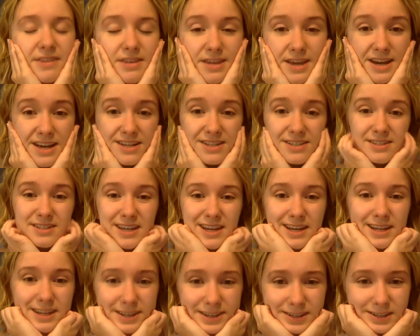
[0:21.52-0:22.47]
yes,
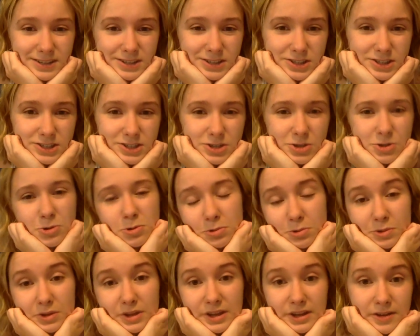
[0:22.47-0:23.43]
I do
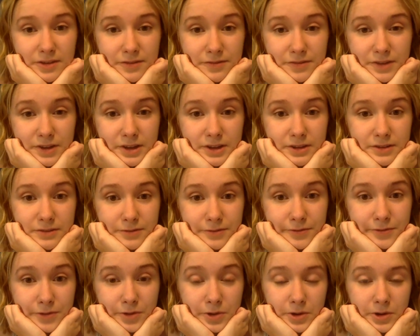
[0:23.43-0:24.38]
live in
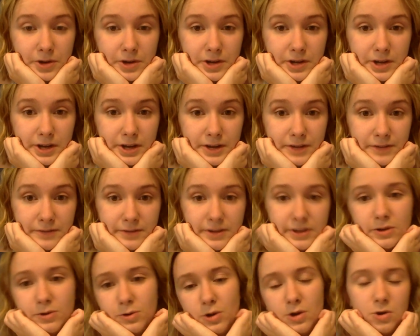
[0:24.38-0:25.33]
Florida,
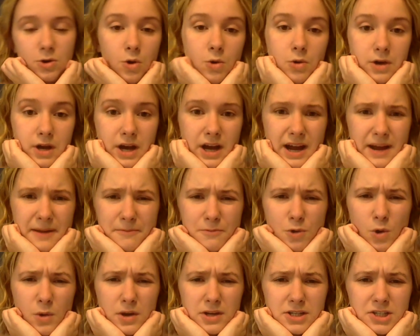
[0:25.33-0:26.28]
or go- I'm
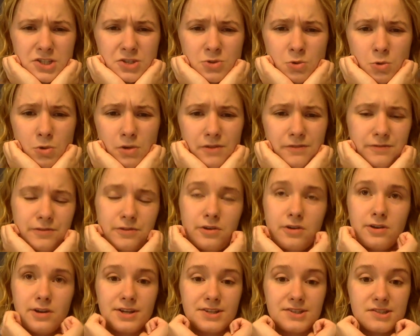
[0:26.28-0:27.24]
going to school in
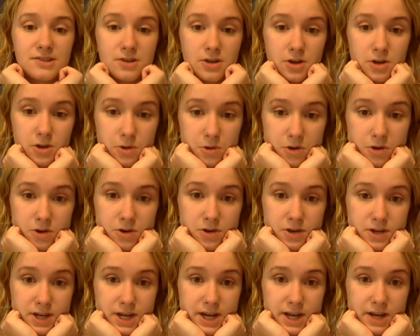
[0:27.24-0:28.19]
Florida, so
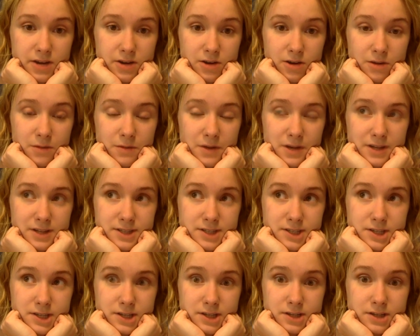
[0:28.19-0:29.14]
Hurricane Irma
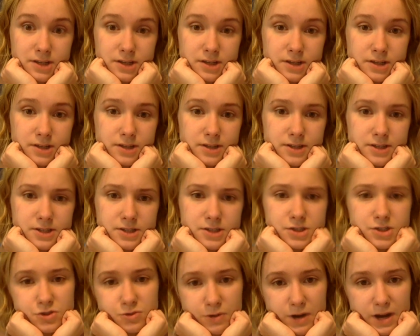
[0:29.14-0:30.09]
did
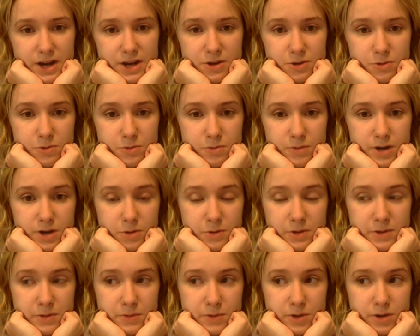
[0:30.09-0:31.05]
strike where
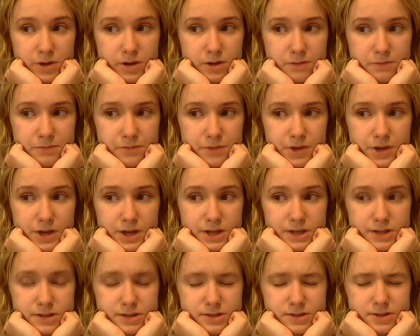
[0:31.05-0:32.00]
we were,
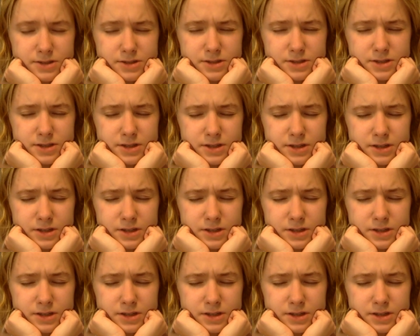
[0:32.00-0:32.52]
but